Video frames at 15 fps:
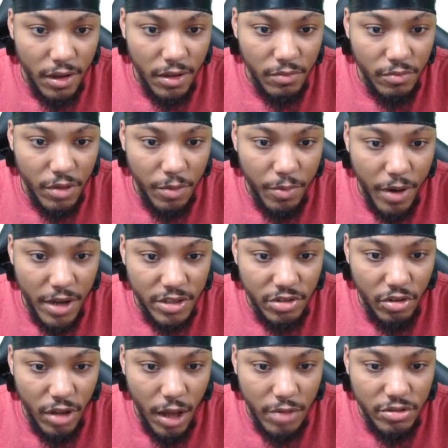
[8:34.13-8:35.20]
We could probably
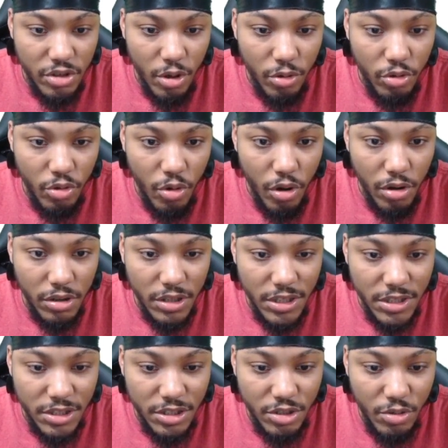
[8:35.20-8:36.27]
scroll. I was going through all
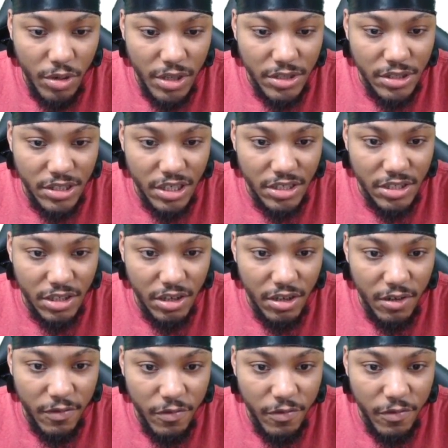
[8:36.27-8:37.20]
these tweets just looking